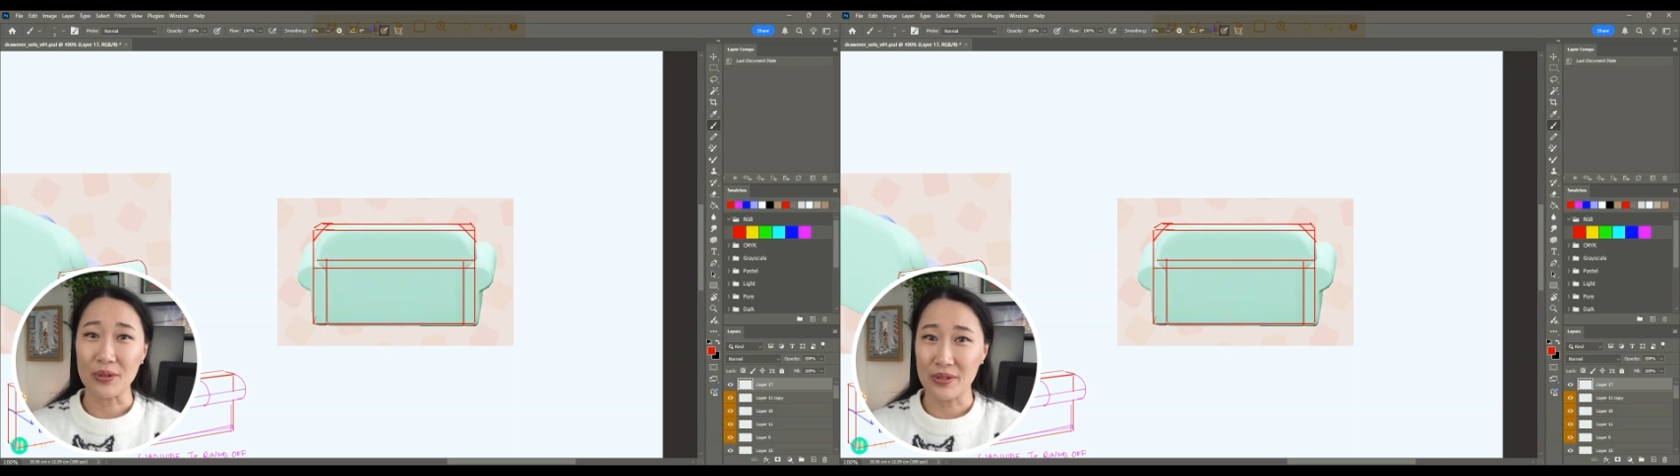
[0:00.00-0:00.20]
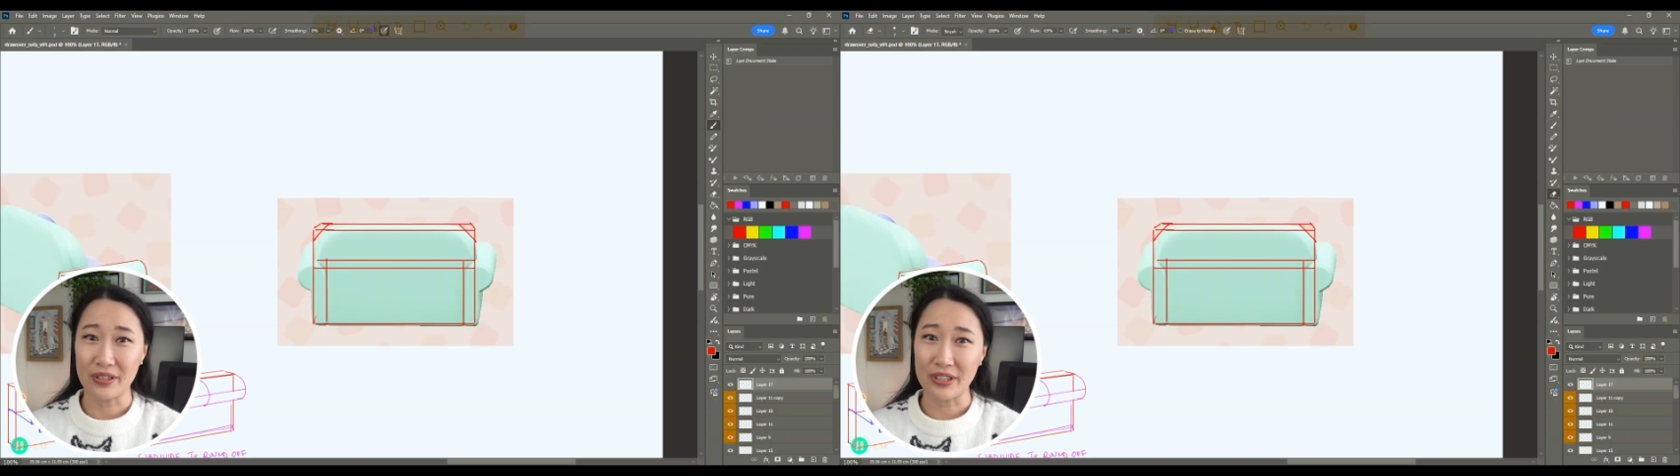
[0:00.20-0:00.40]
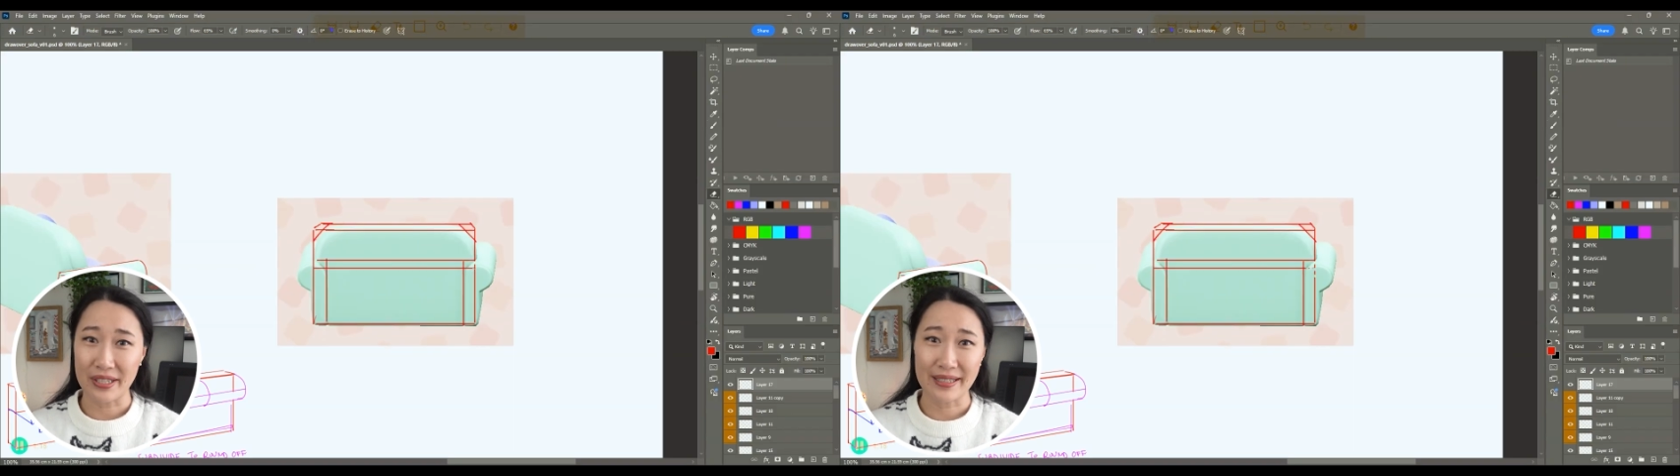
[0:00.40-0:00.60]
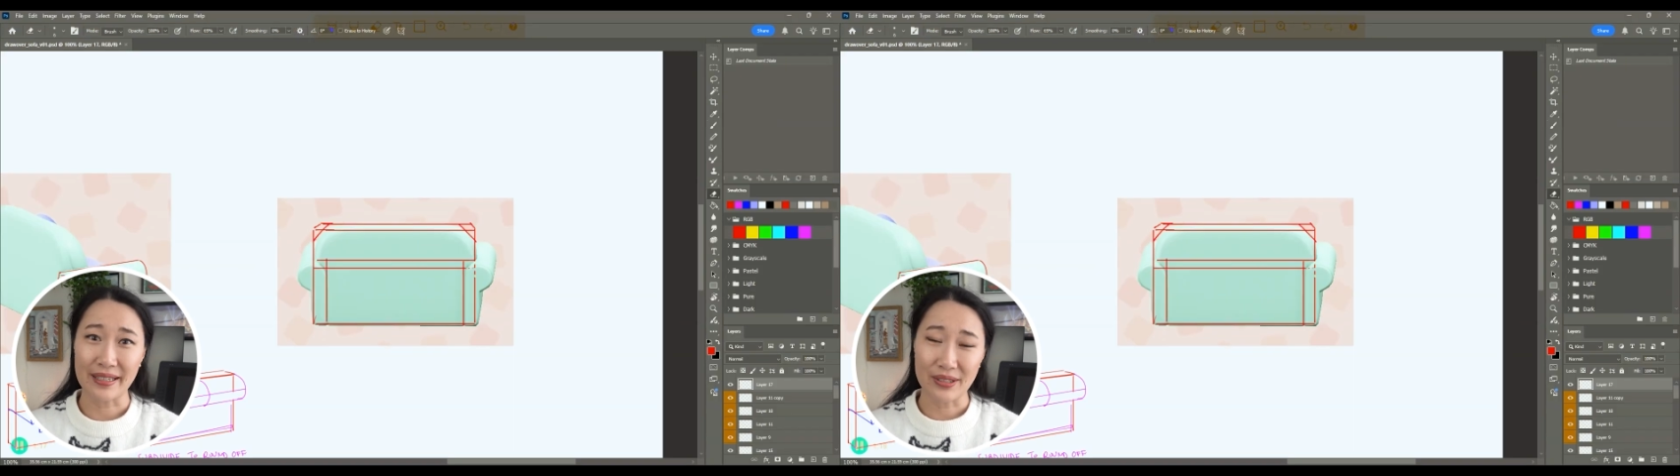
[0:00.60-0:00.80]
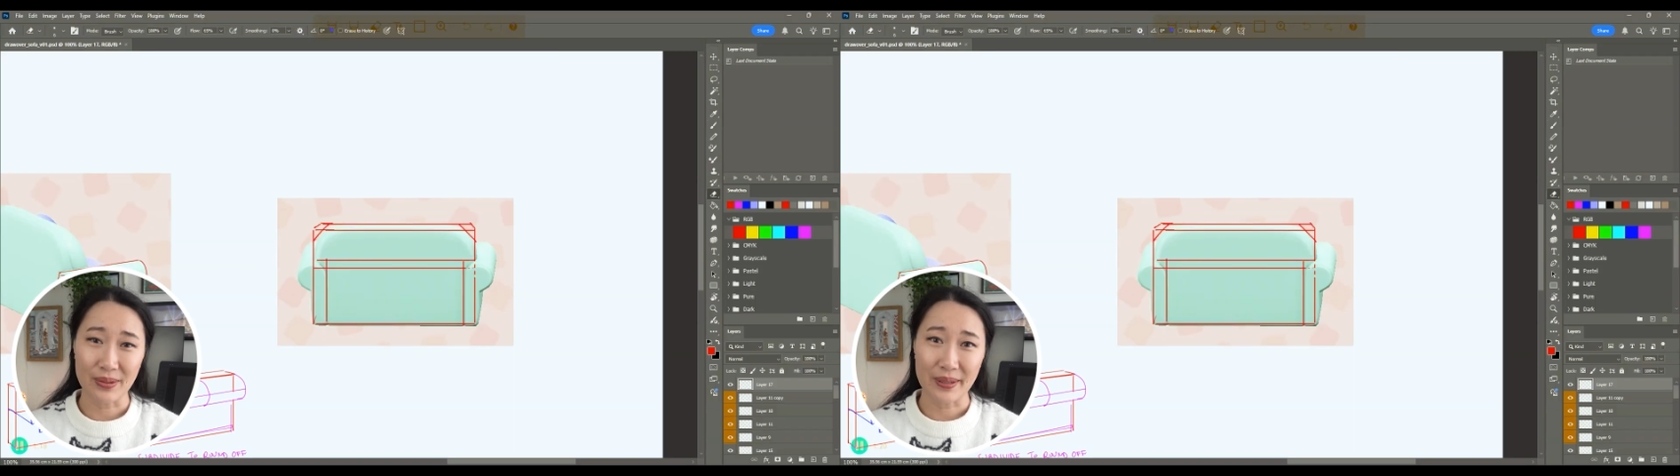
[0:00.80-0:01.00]
who suggested
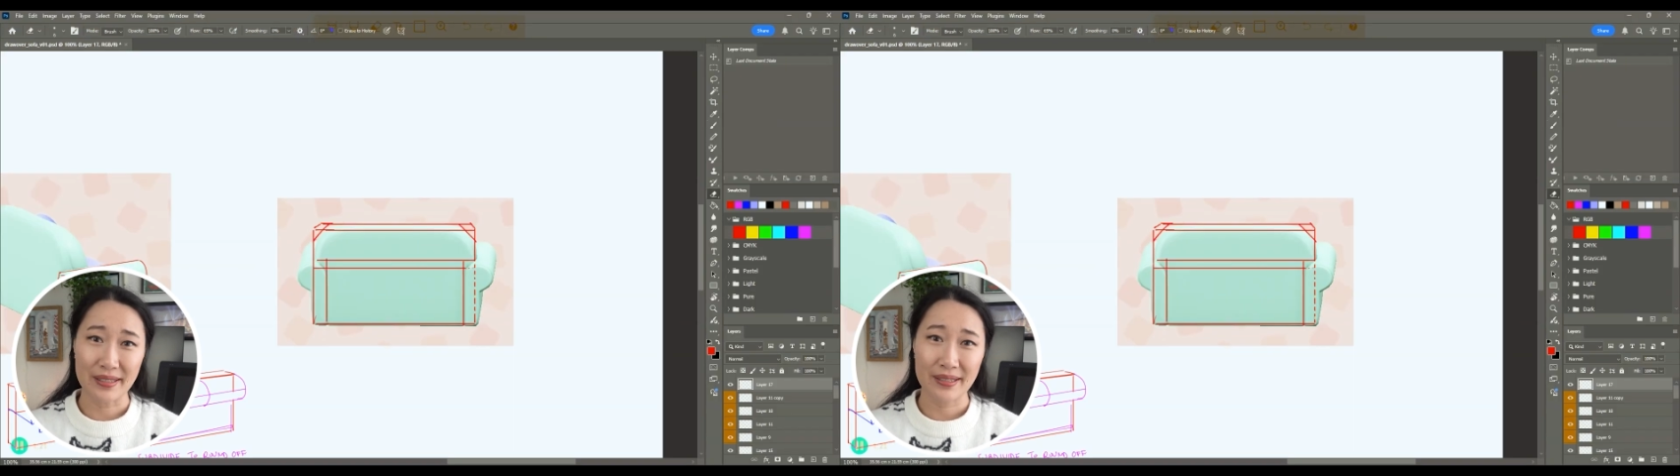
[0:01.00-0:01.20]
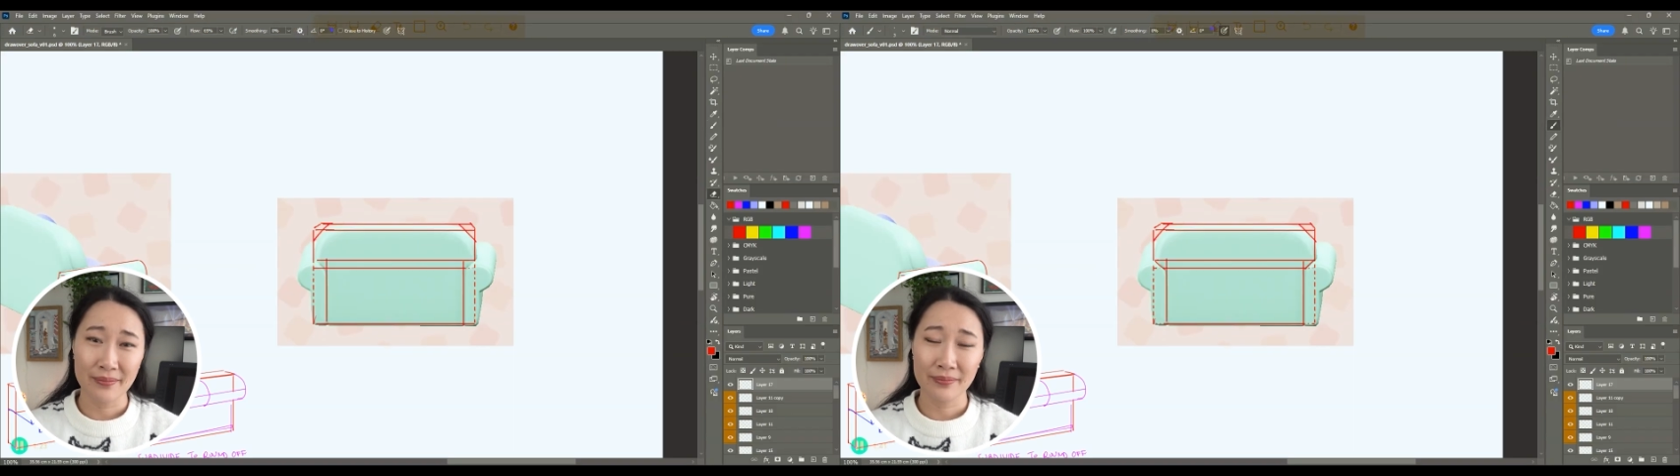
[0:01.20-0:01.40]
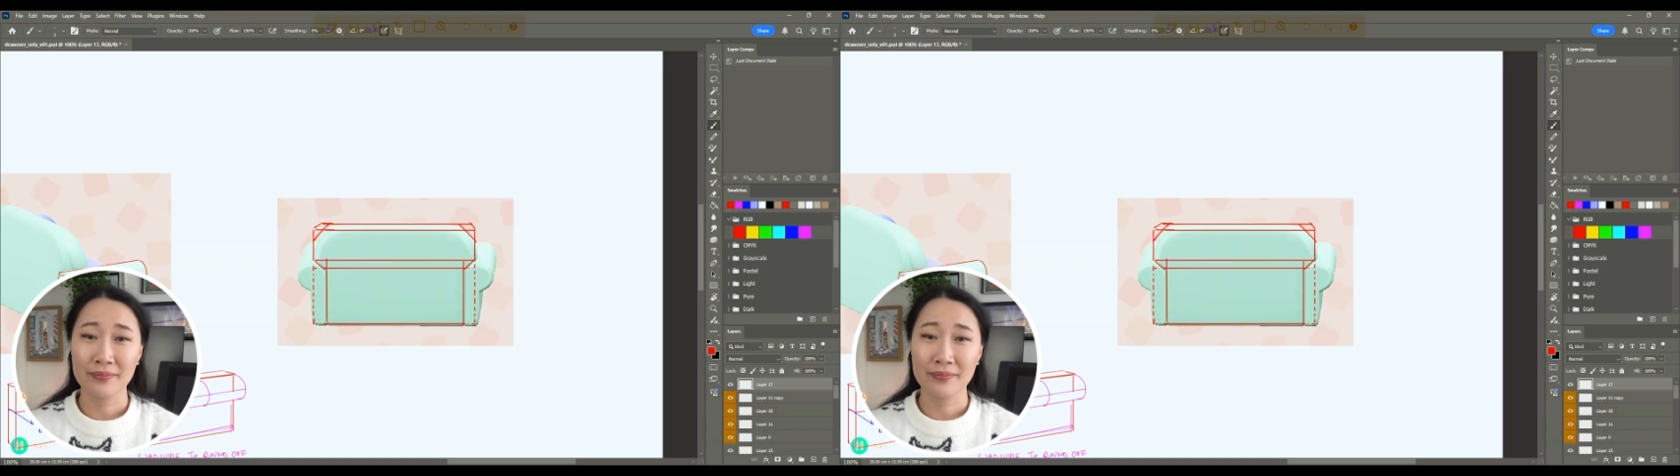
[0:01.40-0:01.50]
I do this.